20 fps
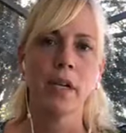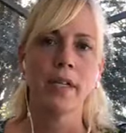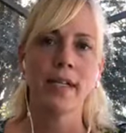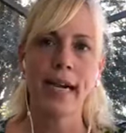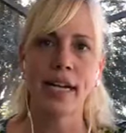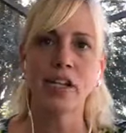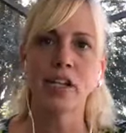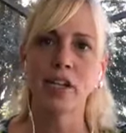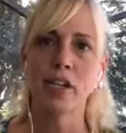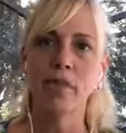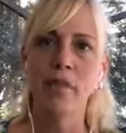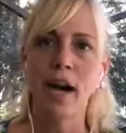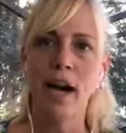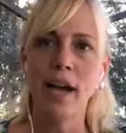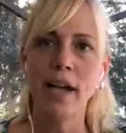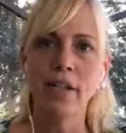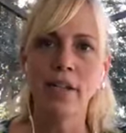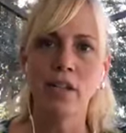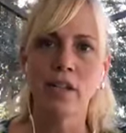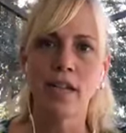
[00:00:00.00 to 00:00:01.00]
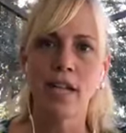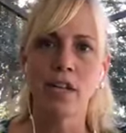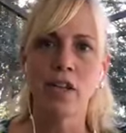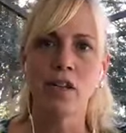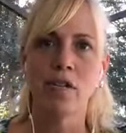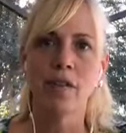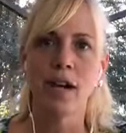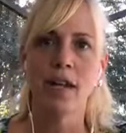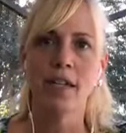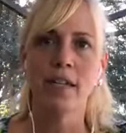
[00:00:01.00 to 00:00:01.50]
tension rods. So
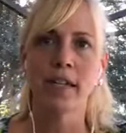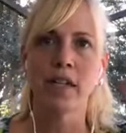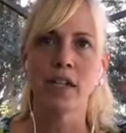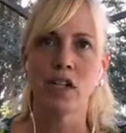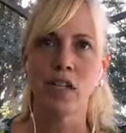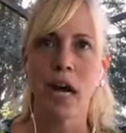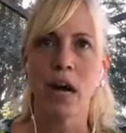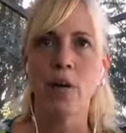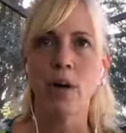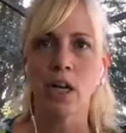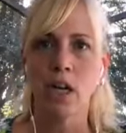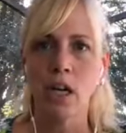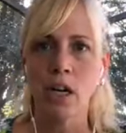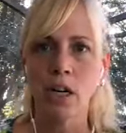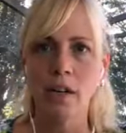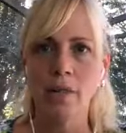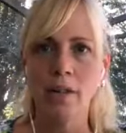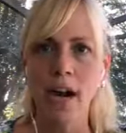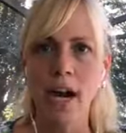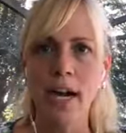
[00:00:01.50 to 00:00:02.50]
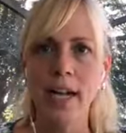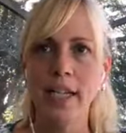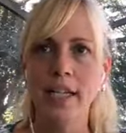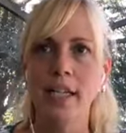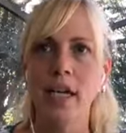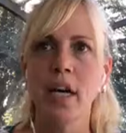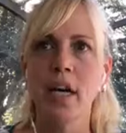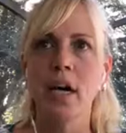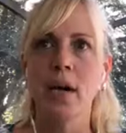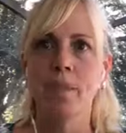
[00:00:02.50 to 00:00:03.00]
tension rods like shower curtain rods,